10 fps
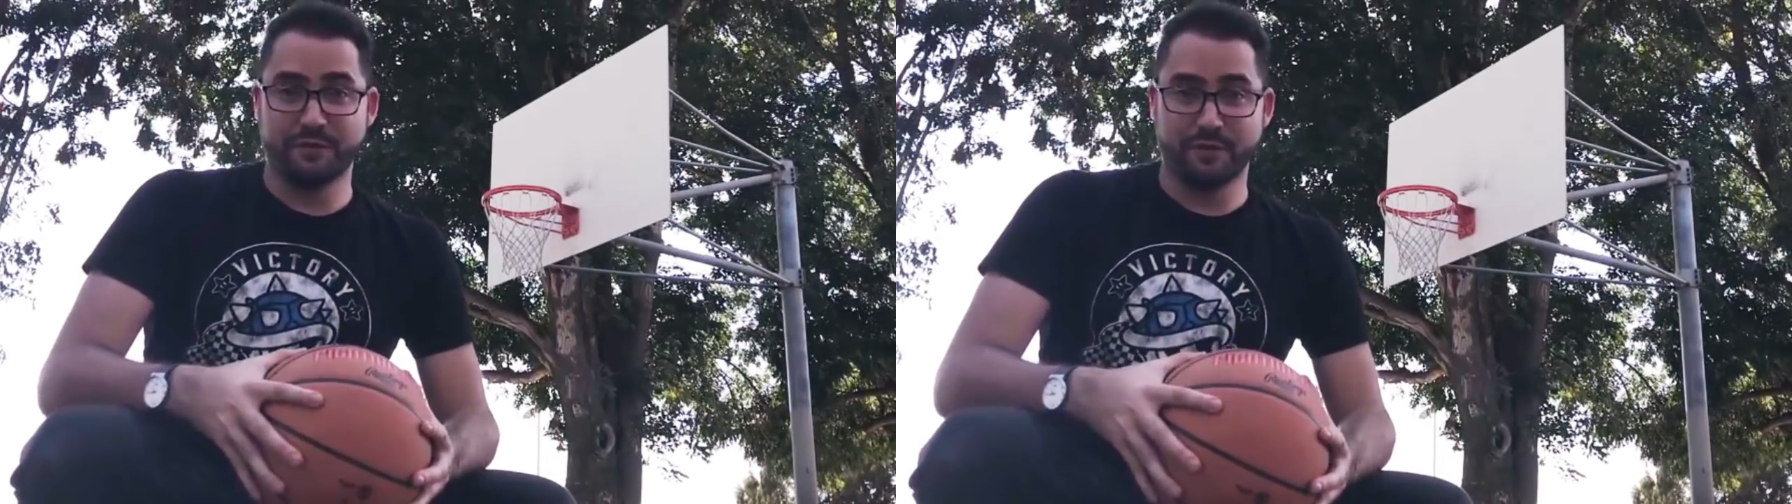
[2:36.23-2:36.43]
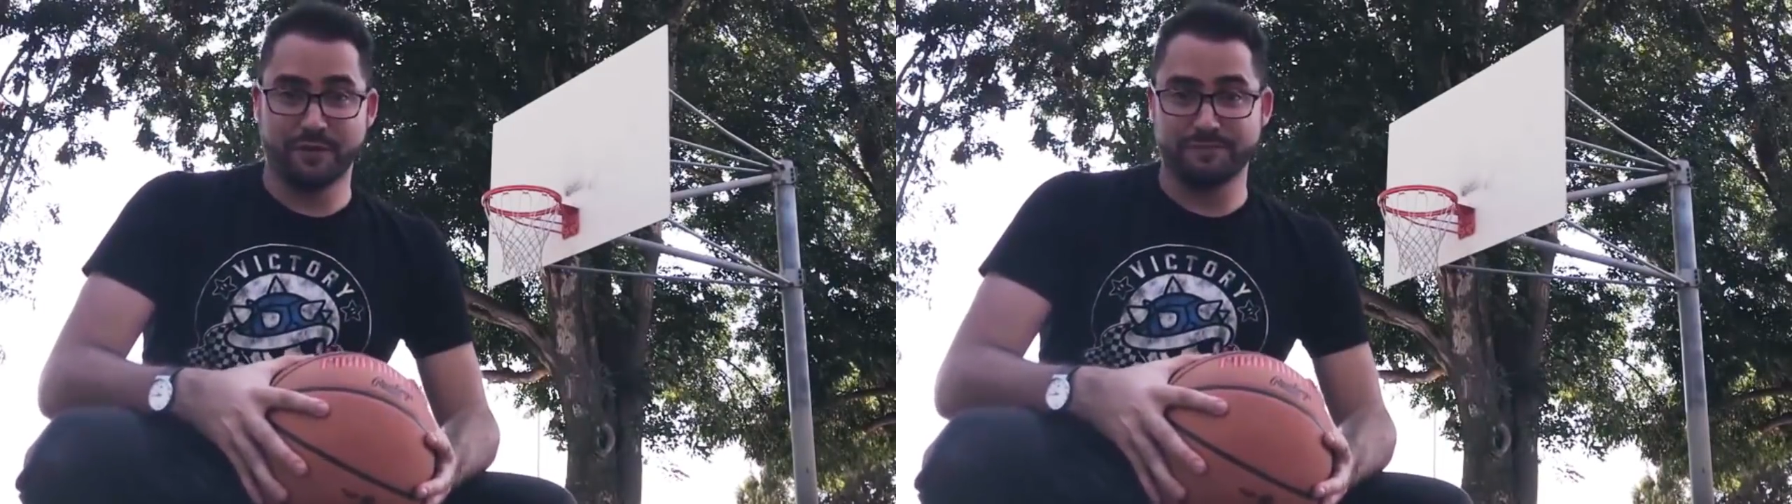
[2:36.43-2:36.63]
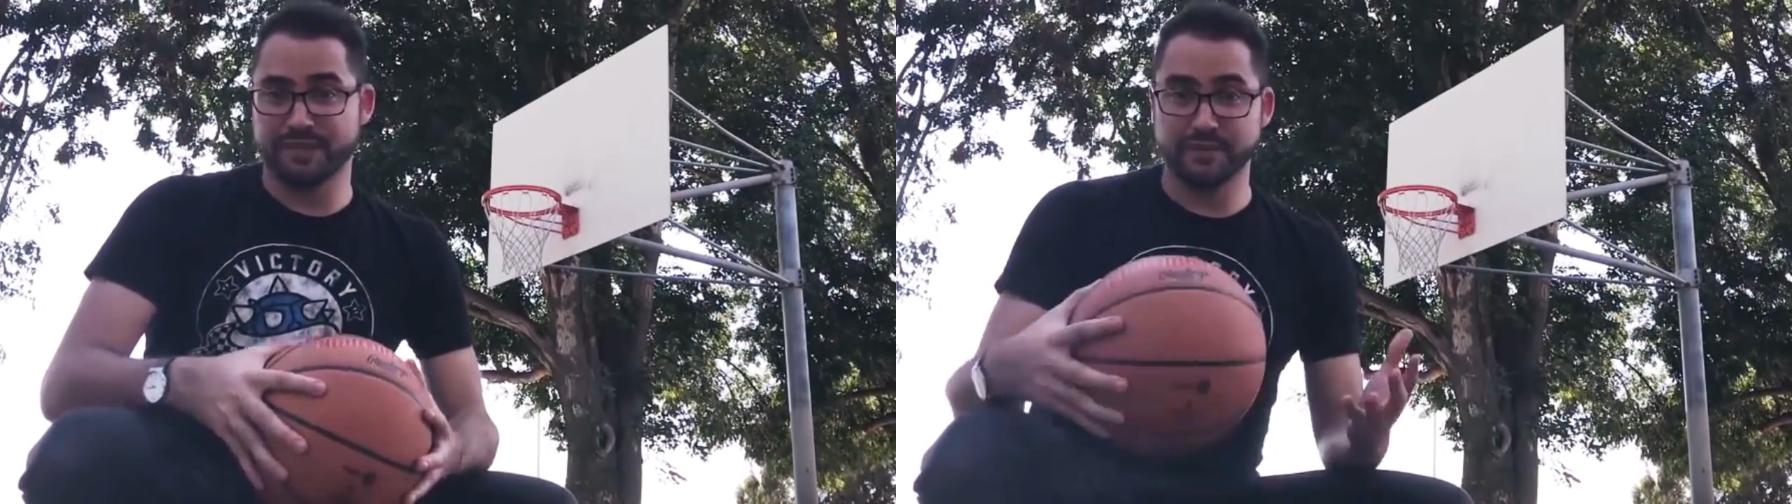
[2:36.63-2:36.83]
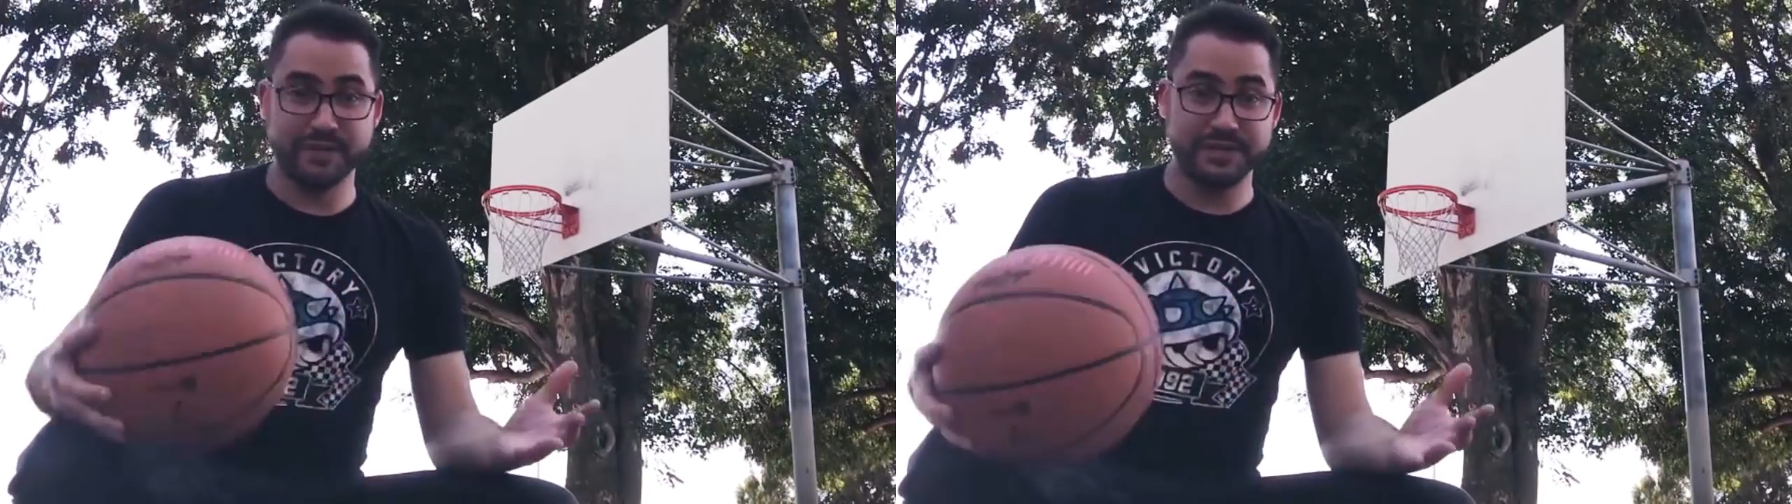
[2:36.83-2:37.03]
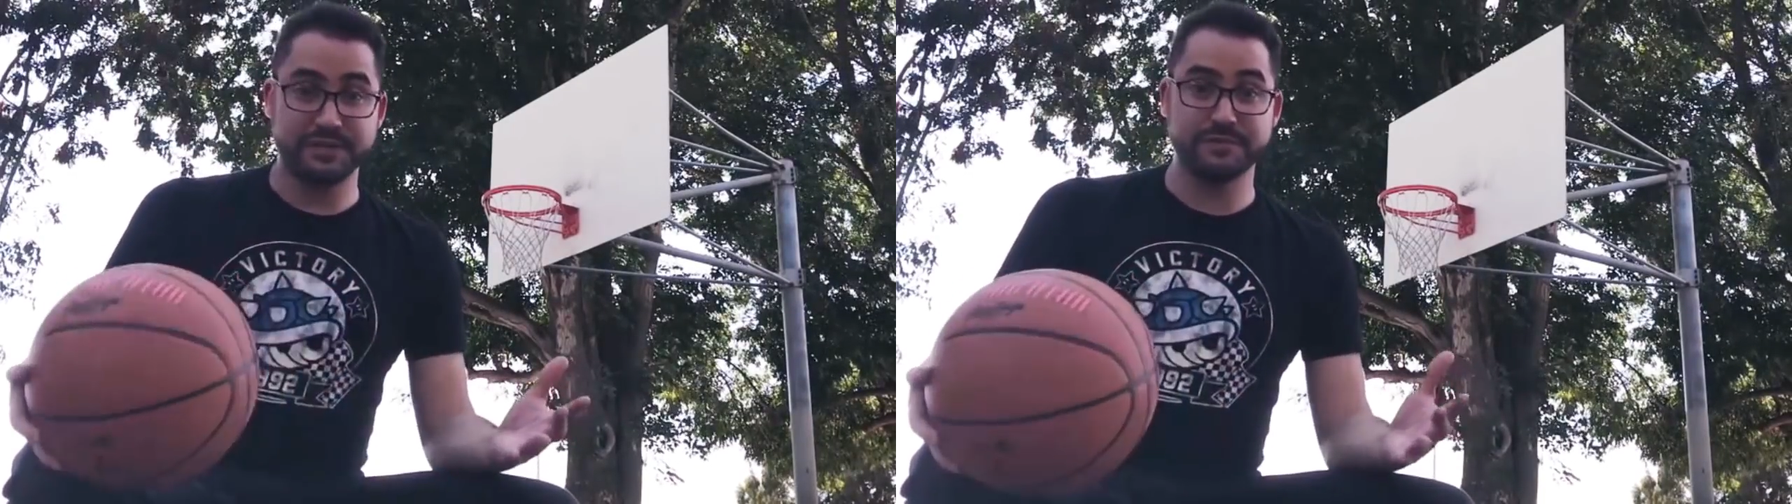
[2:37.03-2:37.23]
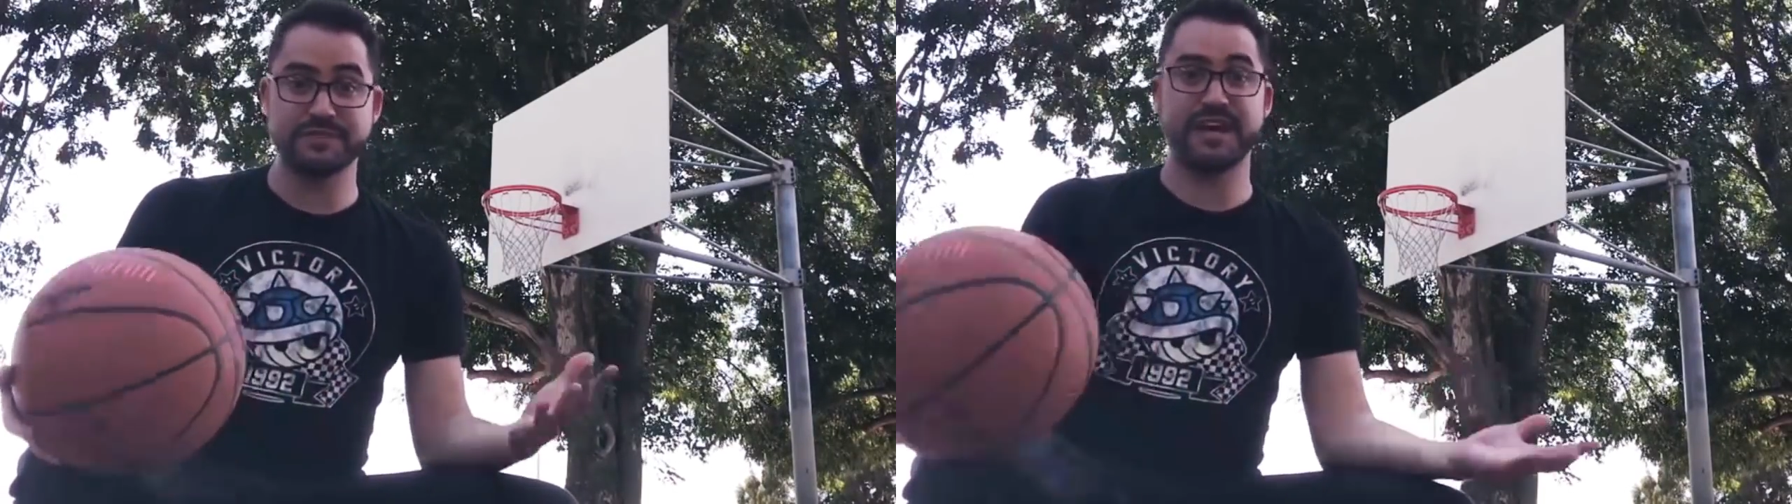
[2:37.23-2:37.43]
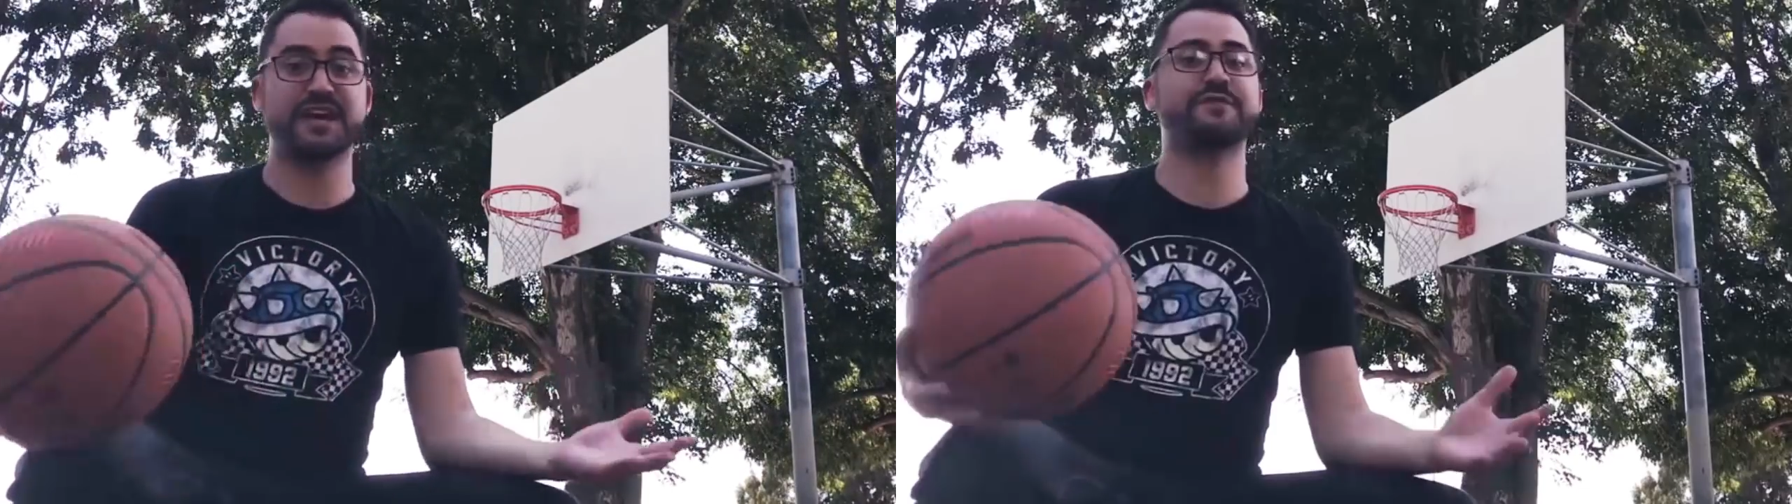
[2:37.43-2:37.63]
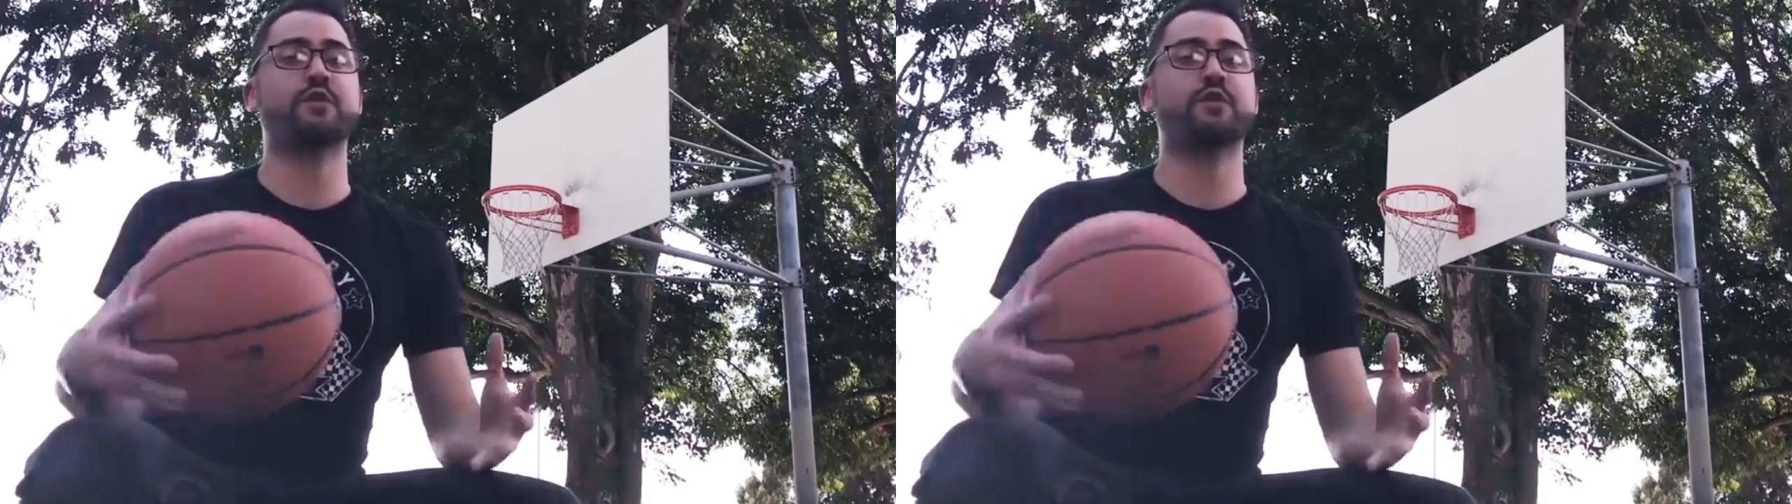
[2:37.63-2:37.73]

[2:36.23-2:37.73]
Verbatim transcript: for the Looney Tunes and,